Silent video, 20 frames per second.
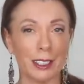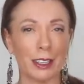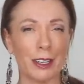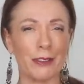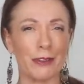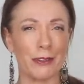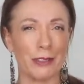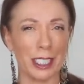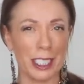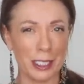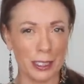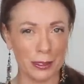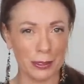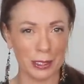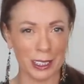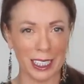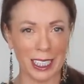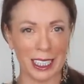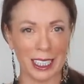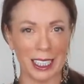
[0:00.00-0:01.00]

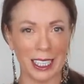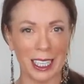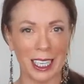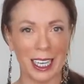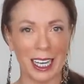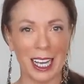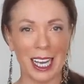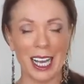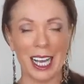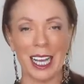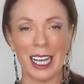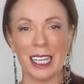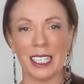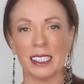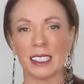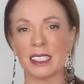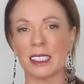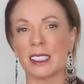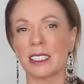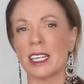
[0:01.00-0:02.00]
effectively,
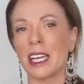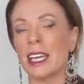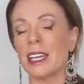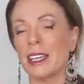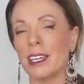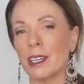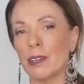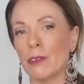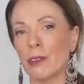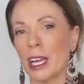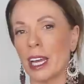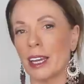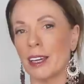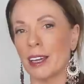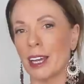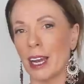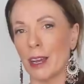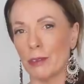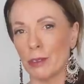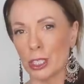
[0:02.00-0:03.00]
sneaking
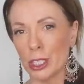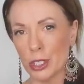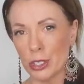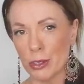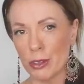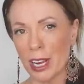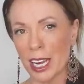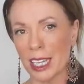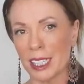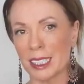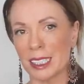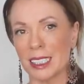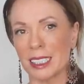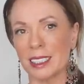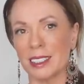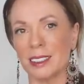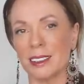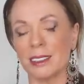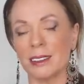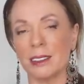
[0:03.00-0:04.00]
around covering tracks
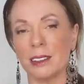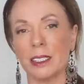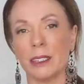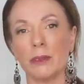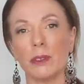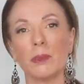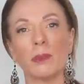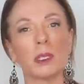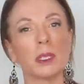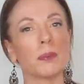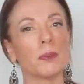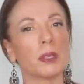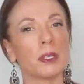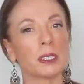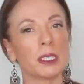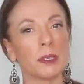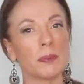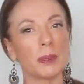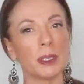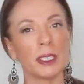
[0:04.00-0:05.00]
and living with the
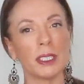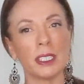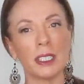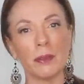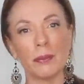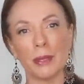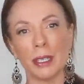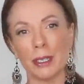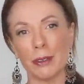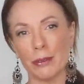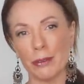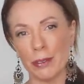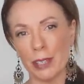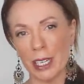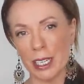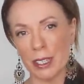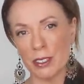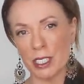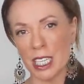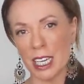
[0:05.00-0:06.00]
possibility of being
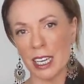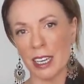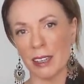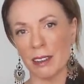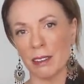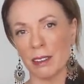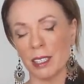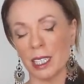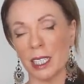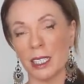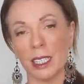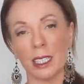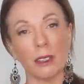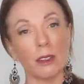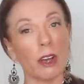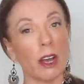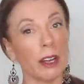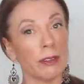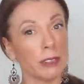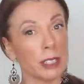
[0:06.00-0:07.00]
found out and their
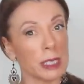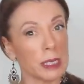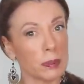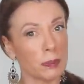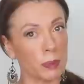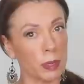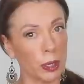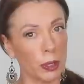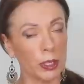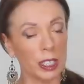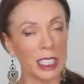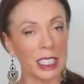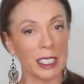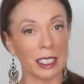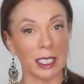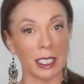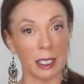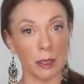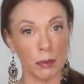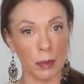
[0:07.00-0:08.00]
life exploding at
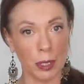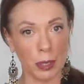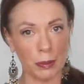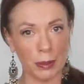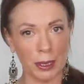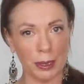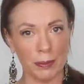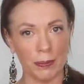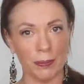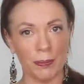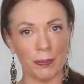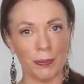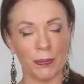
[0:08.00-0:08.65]
any moment?